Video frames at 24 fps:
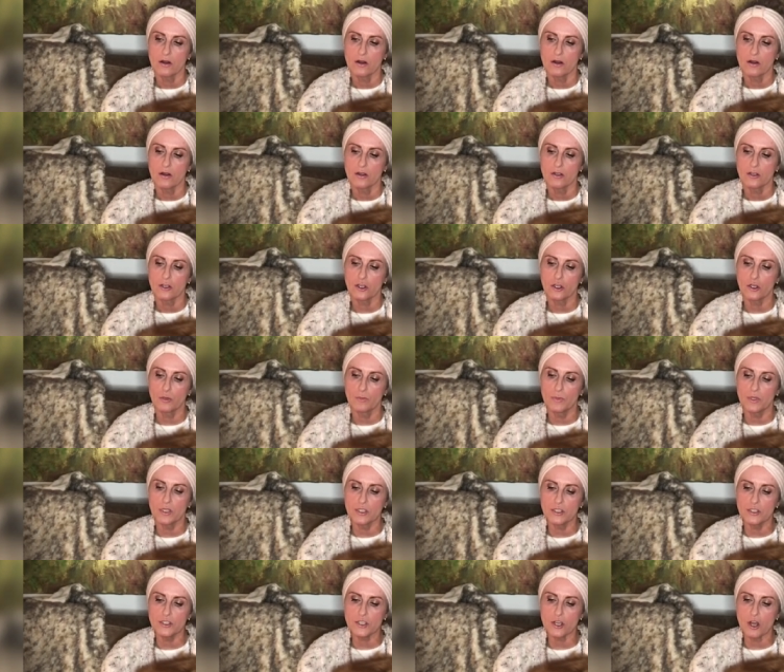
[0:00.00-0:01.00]

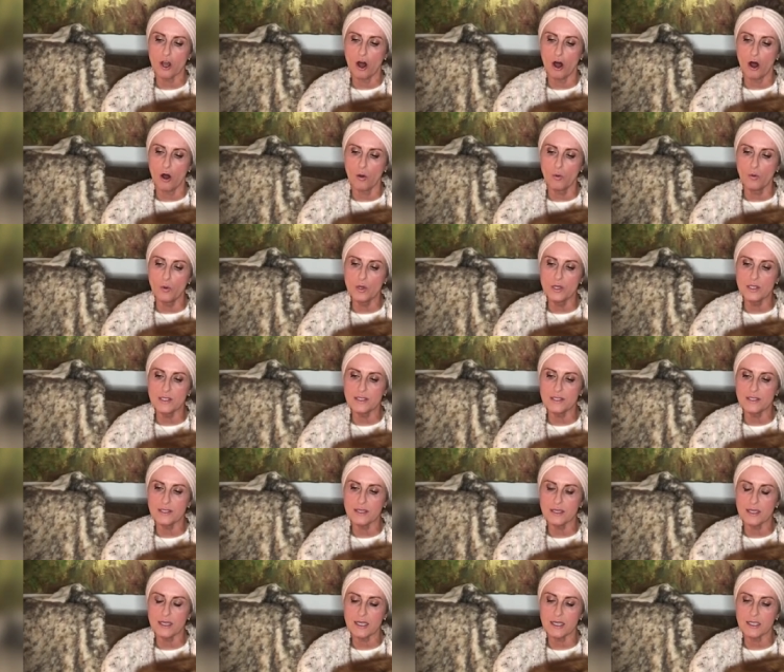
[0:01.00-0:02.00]
humans always
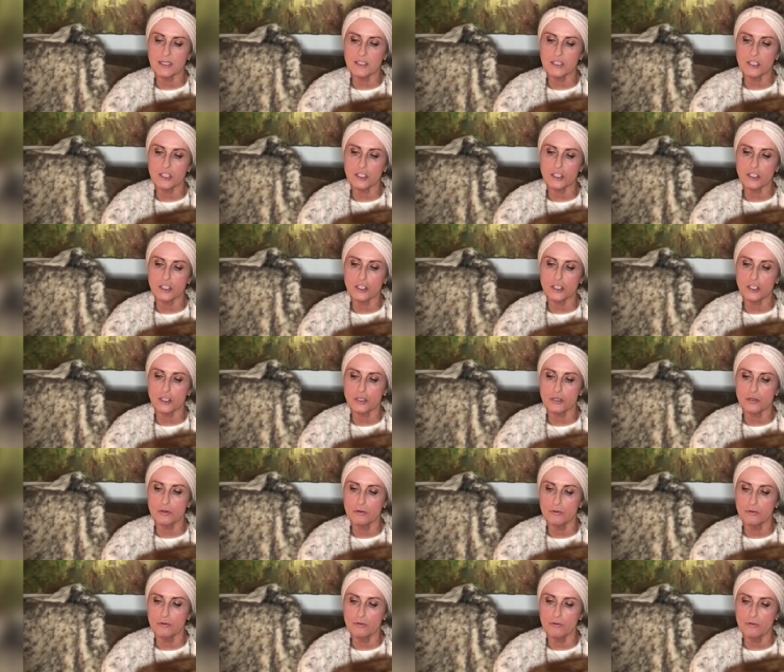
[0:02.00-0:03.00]
need
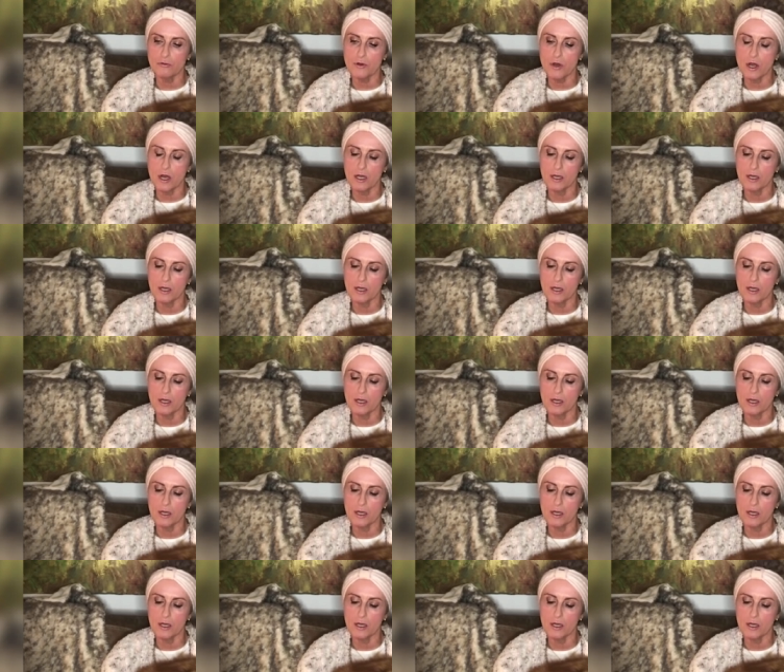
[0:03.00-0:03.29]
to